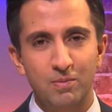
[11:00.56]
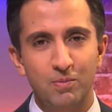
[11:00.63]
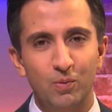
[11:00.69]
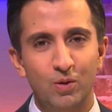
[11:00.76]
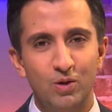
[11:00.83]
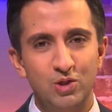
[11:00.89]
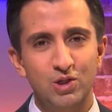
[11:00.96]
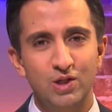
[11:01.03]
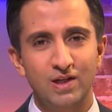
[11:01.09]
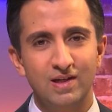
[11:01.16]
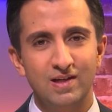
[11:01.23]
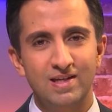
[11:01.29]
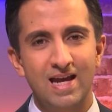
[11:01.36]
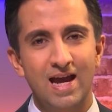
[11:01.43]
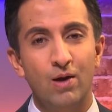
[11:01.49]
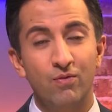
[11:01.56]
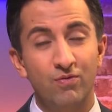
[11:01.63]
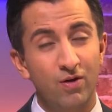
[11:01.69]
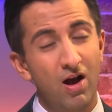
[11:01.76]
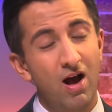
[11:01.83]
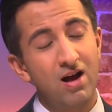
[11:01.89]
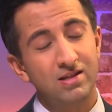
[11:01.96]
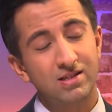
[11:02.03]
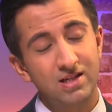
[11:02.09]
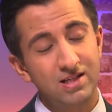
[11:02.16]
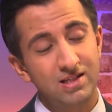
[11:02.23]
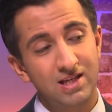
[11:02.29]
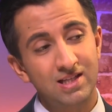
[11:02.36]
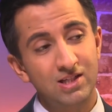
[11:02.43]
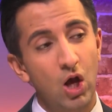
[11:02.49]
people watching now. For us,
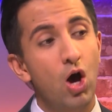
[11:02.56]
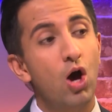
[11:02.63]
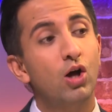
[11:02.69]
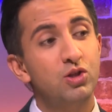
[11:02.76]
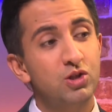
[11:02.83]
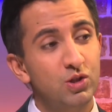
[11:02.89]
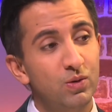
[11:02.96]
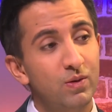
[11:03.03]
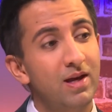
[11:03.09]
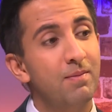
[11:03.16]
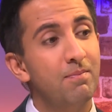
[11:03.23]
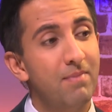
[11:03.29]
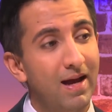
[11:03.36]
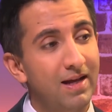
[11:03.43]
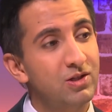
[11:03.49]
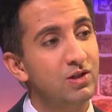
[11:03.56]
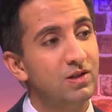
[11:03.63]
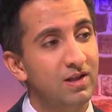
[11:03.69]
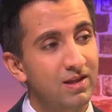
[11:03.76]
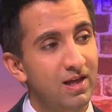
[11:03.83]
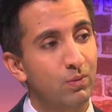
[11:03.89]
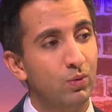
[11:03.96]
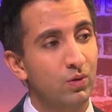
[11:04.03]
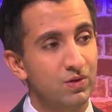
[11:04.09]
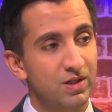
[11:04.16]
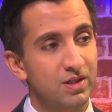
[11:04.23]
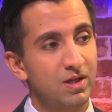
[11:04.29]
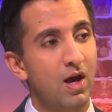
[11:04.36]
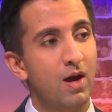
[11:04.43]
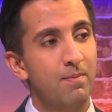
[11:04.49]
it's hard to imagine that there was
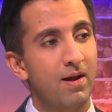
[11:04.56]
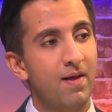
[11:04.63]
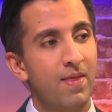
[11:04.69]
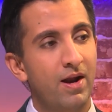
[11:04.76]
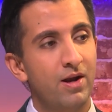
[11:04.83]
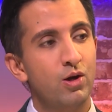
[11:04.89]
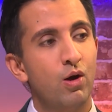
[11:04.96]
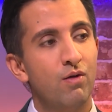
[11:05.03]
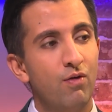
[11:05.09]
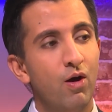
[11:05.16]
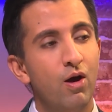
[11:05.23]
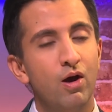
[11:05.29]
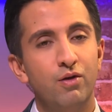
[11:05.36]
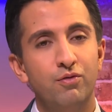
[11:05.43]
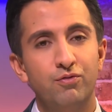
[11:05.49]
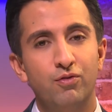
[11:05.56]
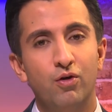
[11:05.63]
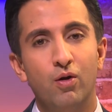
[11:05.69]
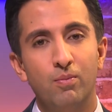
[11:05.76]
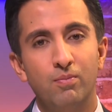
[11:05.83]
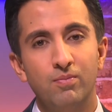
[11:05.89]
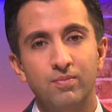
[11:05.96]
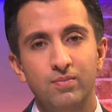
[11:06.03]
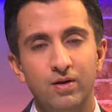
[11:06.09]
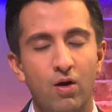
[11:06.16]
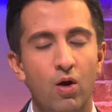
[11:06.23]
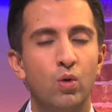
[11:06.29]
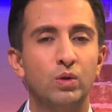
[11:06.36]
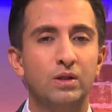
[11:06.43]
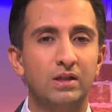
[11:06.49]
a time like that. I know I've heard from, you
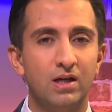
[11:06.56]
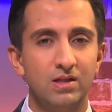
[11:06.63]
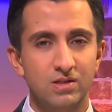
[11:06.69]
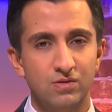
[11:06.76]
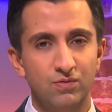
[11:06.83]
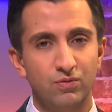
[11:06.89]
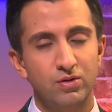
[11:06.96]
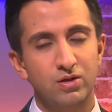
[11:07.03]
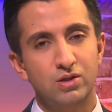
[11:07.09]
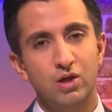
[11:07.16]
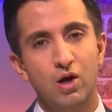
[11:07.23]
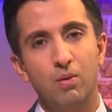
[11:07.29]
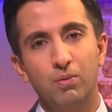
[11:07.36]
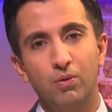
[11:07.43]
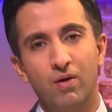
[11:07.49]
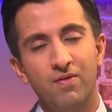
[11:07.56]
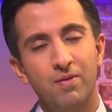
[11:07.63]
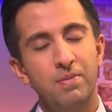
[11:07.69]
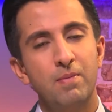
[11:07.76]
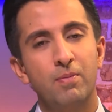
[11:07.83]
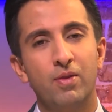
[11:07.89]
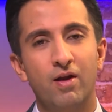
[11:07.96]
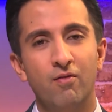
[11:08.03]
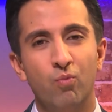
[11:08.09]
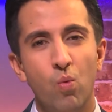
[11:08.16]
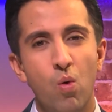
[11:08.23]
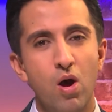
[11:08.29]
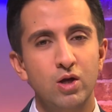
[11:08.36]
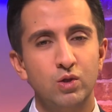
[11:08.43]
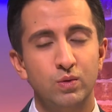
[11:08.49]
know, older cousins, for example, or other people that I've
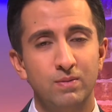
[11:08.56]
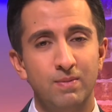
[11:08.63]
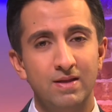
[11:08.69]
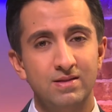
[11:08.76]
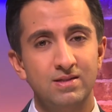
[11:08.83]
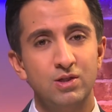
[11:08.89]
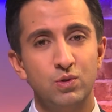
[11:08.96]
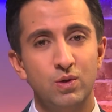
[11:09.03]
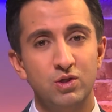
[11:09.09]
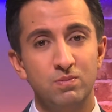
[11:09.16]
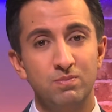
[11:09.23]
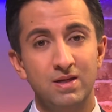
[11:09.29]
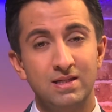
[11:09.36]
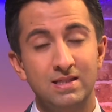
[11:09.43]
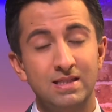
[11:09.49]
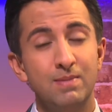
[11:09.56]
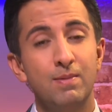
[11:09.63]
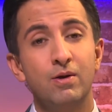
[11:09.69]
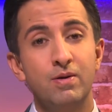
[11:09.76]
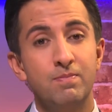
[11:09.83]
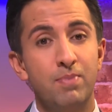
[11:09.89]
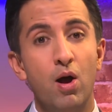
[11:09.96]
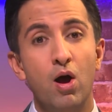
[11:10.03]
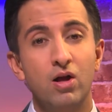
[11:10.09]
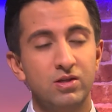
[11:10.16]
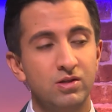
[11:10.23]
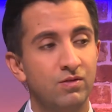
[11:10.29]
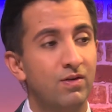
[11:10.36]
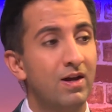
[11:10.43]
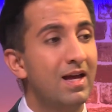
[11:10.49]
worked with about the situation being similar in
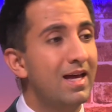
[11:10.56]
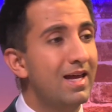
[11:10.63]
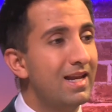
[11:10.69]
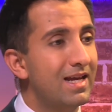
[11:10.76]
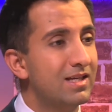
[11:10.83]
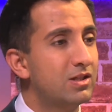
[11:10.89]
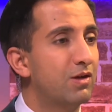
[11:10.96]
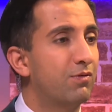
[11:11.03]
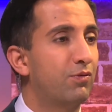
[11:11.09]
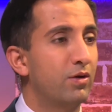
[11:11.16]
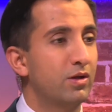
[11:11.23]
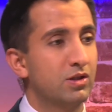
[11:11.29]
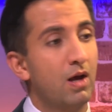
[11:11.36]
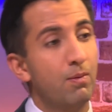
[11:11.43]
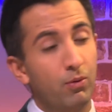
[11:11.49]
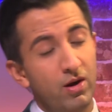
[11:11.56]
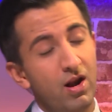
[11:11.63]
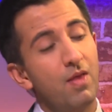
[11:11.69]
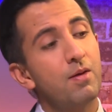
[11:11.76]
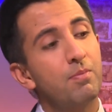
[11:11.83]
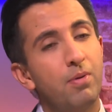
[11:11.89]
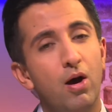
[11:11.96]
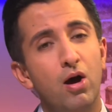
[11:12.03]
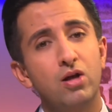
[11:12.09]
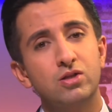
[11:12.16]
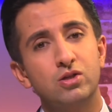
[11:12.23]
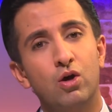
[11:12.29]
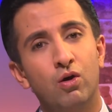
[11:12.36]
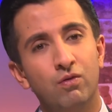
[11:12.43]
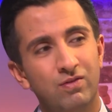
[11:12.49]
parts of Leicester, for example, and other
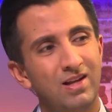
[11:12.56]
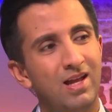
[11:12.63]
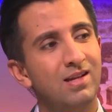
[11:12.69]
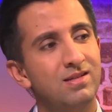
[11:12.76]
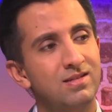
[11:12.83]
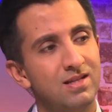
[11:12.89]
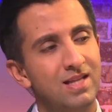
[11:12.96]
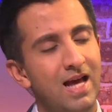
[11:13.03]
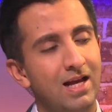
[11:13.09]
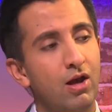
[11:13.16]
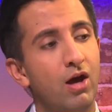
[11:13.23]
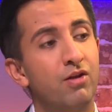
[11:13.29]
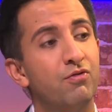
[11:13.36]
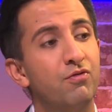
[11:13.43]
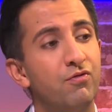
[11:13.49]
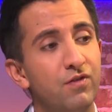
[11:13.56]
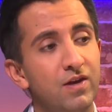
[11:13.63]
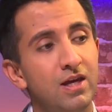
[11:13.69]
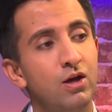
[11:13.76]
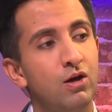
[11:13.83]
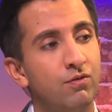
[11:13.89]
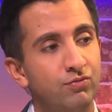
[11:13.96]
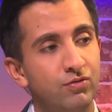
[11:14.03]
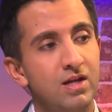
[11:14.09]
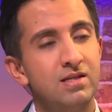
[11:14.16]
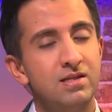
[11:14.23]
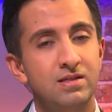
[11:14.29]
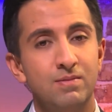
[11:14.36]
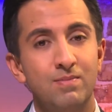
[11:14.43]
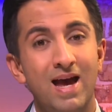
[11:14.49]
parts of London, that kind of fear of
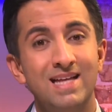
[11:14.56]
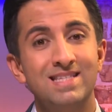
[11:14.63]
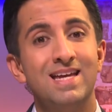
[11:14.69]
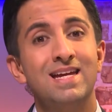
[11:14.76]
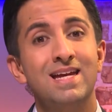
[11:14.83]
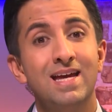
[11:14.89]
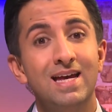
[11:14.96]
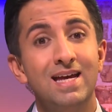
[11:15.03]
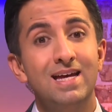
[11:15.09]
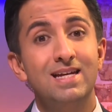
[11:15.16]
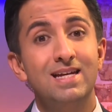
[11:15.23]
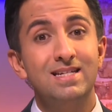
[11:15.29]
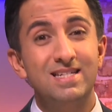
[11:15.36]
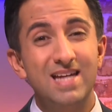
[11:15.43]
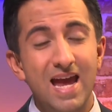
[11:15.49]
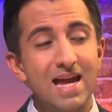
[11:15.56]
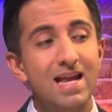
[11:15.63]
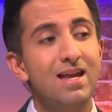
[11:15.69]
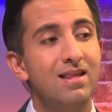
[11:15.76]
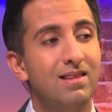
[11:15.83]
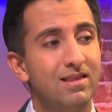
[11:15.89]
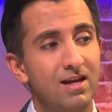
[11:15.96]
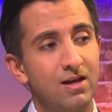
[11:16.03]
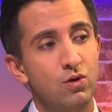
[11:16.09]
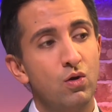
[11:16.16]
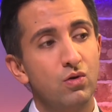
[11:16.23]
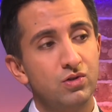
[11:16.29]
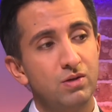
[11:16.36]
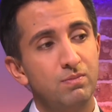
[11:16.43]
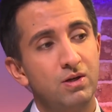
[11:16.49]
racism as a daily thing,
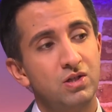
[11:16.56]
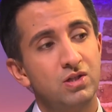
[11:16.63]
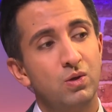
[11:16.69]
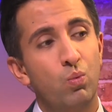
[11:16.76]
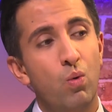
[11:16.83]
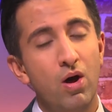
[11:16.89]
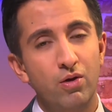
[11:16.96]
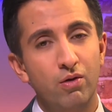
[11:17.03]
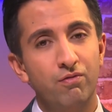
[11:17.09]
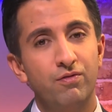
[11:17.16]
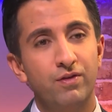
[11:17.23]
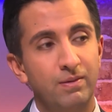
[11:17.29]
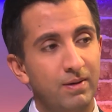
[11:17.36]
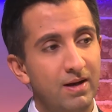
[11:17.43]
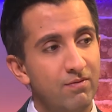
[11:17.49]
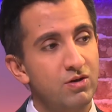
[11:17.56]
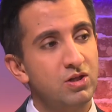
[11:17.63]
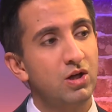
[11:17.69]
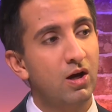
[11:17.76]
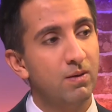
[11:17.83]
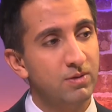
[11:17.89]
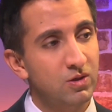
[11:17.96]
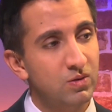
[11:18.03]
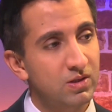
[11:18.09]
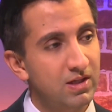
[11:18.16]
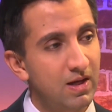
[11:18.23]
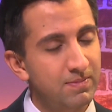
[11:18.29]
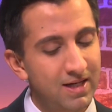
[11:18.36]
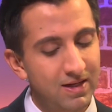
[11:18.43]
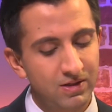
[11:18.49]
not so much as a one-off thing, but every time you
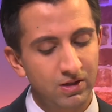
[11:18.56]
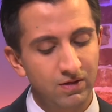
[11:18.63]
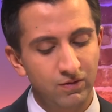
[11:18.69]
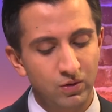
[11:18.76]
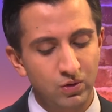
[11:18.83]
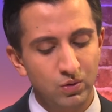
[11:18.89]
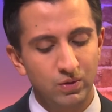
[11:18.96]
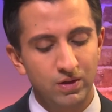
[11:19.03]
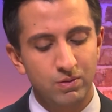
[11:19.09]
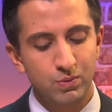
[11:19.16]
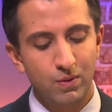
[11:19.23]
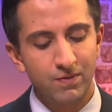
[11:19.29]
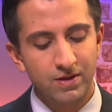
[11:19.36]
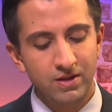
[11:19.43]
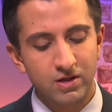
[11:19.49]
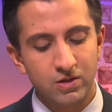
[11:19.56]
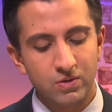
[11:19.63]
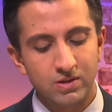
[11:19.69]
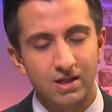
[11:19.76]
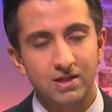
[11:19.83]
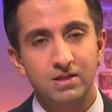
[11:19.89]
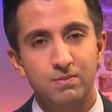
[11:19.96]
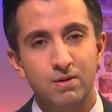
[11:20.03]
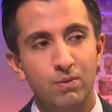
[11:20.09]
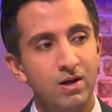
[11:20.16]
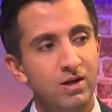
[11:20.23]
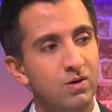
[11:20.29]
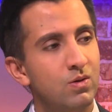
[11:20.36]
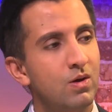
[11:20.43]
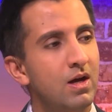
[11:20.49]
stepped outside of your door. There was one thing that you said to me where
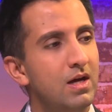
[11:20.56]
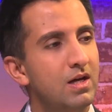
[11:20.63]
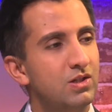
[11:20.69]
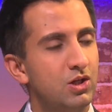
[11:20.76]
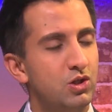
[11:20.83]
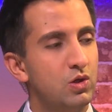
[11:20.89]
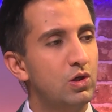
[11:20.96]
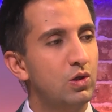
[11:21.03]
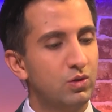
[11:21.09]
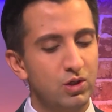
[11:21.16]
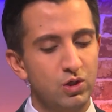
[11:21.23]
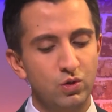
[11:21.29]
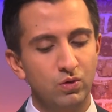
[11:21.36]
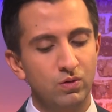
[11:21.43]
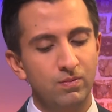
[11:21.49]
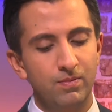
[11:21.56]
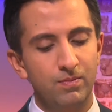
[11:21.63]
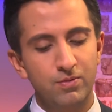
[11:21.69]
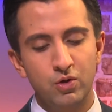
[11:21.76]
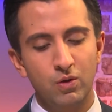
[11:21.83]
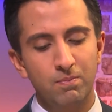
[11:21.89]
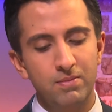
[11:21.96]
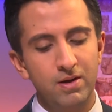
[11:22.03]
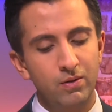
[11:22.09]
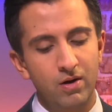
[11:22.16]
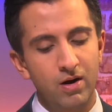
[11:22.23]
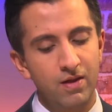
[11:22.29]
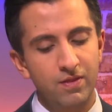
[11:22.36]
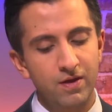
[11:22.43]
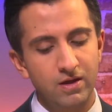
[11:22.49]
you said you looked in your
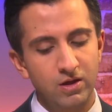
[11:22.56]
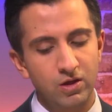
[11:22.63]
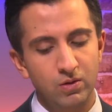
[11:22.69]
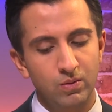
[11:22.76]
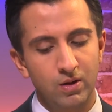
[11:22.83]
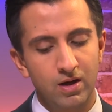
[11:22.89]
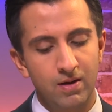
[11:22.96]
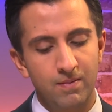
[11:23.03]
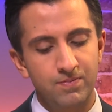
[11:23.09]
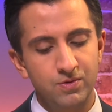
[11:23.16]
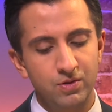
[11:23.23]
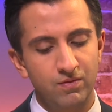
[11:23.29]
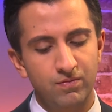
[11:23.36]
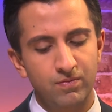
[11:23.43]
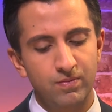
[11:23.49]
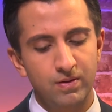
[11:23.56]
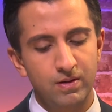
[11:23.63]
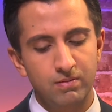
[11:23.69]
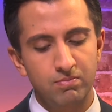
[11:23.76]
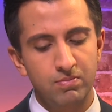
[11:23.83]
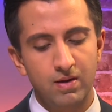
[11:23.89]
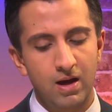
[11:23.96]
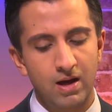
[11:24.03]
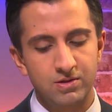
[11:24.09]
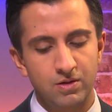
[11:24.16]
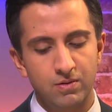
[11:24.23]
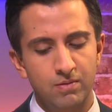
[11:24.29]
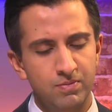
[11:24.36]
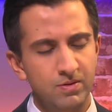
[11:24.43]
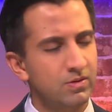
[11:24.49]
mirror, I think you were sort of, I
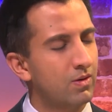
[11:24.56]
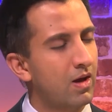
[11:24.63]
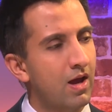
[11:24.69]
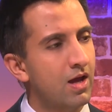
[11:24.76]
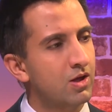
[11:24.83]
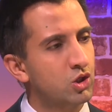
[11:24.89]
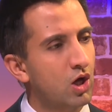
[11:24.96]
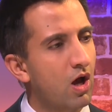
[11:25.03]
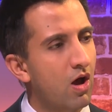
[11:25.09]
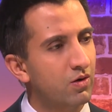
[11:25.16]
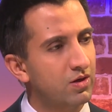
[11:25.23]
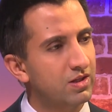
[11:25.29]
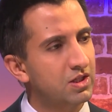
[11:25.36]
don't know, a child